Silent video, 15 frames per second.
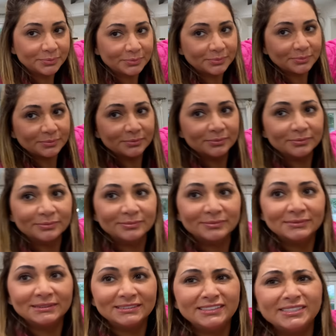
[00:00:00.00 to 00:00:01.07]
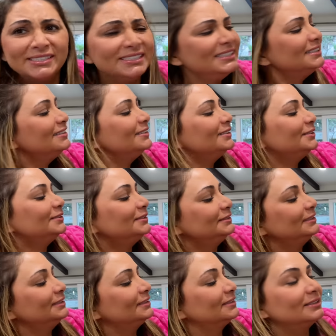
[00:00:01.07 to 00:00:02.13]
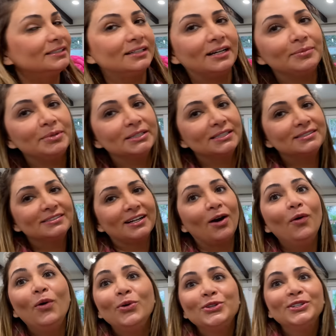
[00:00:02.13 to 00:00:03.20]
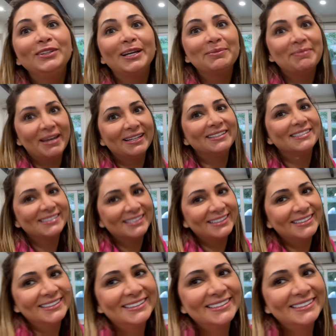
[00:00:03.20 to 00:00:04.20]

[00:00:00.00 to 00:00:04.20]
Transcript: right now, actually. Doesn't it, though? Manny's. I'm on a diet. Oh, you like Manny's. Oh,